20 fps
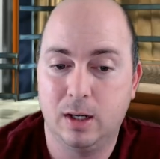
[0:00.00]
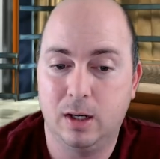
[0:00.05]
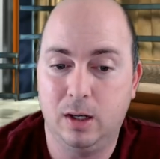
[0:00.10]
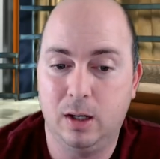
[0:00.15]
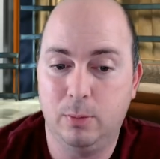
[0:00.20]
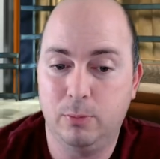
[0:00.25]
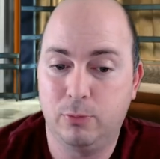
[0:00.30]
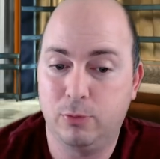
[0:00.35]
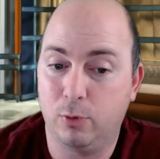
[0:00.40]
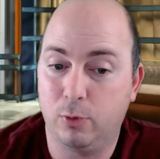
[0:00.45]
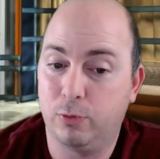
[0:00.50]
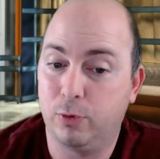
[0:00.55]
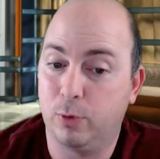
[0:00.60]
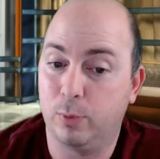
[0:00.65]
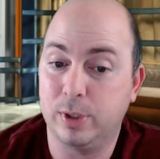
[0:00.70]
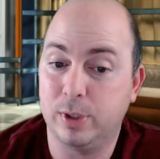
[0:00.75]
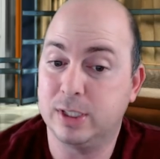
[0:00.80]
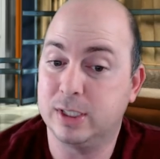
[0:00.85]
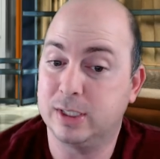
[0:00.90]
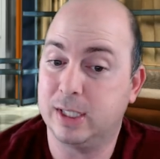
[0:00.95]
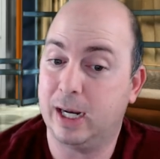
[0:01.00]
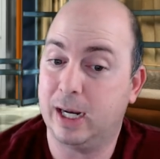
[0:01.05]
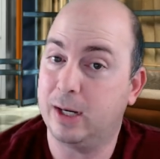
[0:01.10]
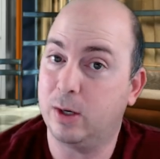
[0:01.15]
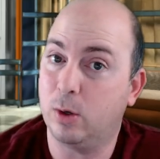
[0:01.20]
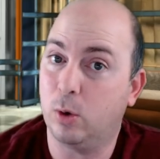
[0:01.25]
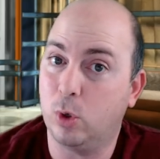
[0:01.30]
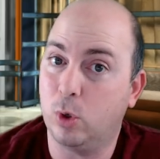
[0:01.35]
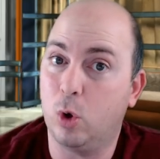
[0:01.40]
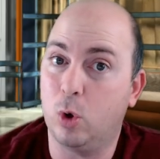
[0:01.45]
For reasons that I
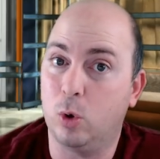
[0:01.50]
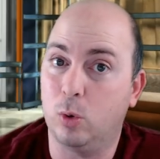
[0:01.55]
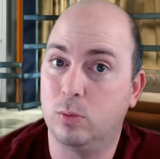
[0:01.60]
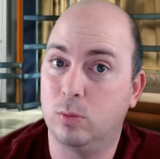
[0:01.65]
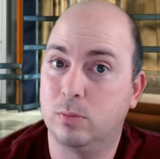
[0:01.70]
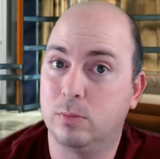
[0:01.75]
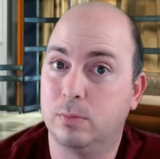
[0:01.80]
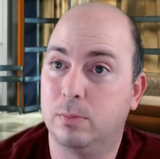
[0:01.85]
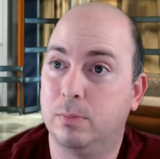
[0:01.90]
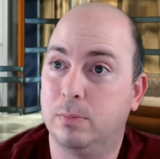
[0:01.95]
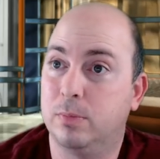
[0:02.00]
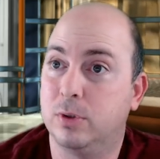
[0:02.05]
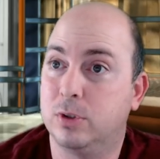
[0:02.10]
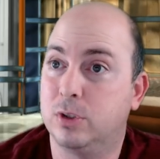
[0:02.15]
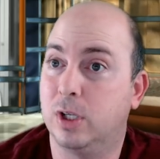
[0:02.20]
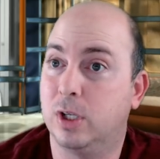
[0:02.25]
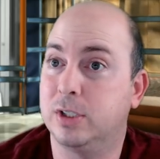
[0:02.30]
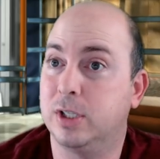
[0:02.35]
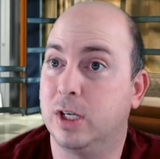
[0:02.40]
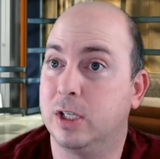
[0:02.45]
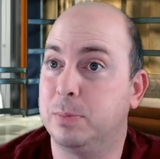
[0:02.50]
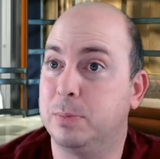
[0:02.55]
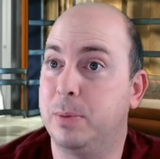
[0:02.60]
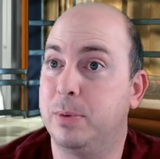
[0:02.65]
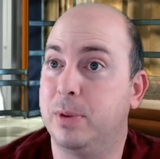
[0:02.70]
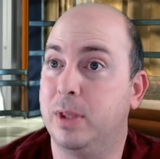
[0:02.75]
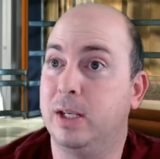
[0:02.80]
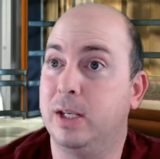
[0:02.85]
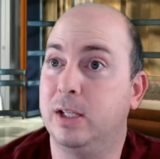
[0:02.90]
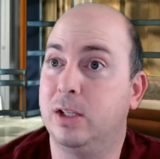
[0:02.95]
don't know, such as maybe
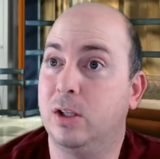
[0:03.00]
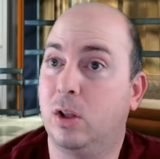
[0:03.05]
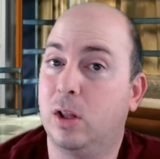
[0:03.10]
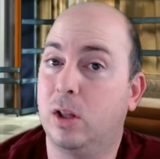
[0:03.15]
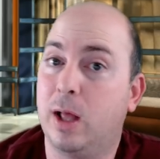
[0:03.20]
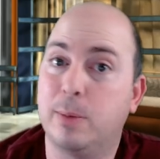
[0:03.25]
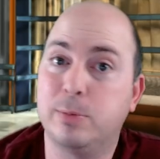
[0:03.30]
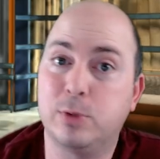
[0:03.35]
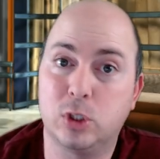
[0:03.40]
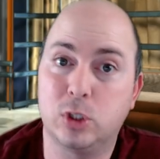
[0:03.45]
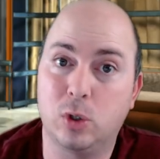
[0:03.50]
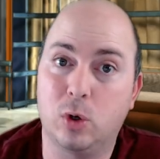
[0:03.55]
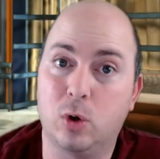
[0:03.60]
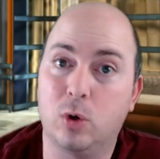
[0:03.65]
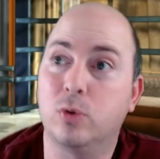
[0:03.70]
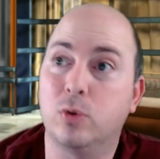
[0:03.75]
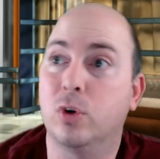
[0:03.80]
they need the collapse to start,